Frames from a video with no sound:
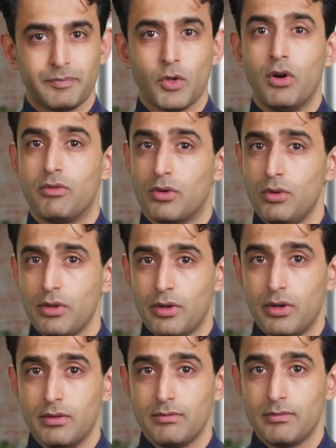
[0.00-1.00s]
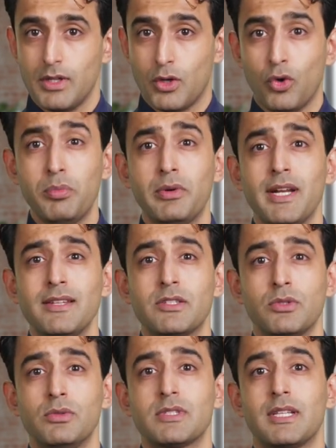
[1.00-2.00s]
Overall though, incorporating
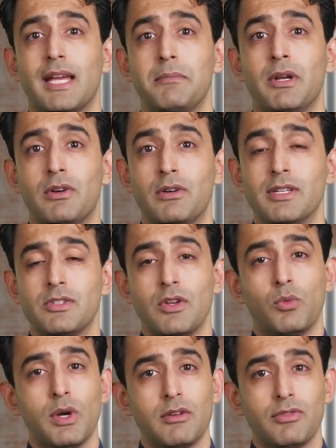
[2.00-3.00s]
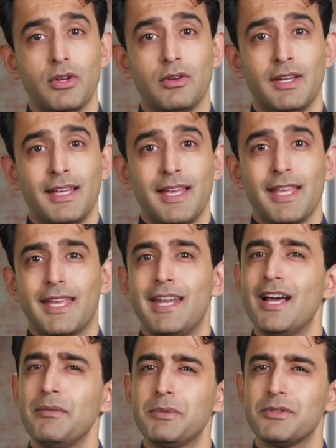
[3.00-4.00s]
tools like Miro into your workflow can
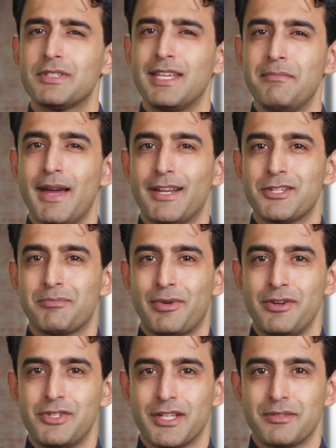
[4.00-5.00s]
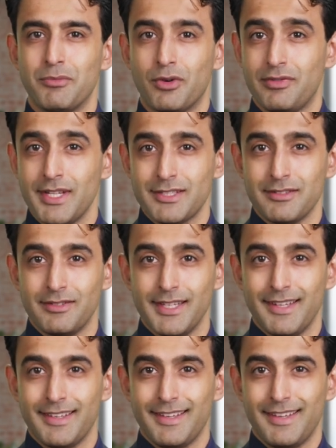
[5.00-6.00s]
help your team manage projects more
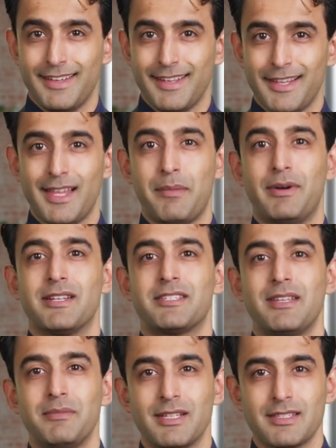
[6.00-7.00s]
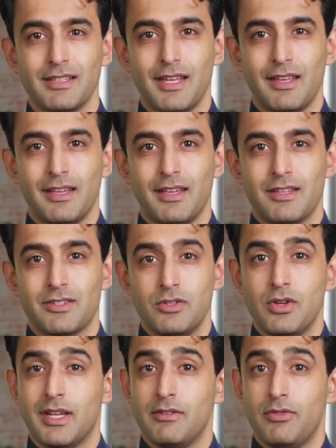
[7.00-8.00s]
effectively, collaborate seamlessly, so
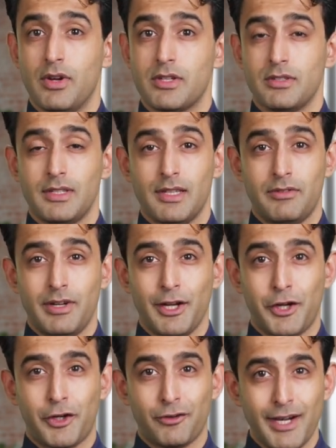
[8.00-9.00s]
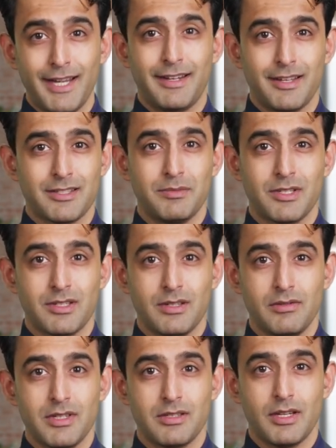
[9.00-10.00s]
you can focus on delivering great customer
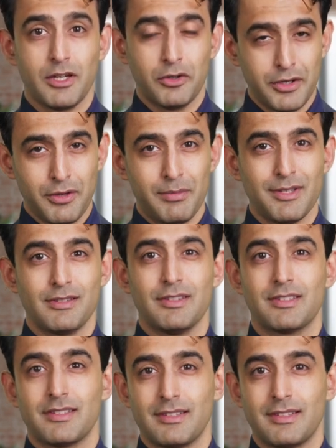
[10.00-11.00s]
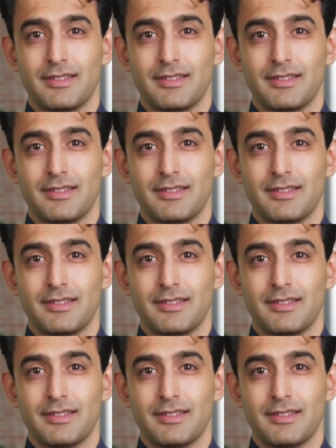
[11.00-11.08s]
service and growing your business.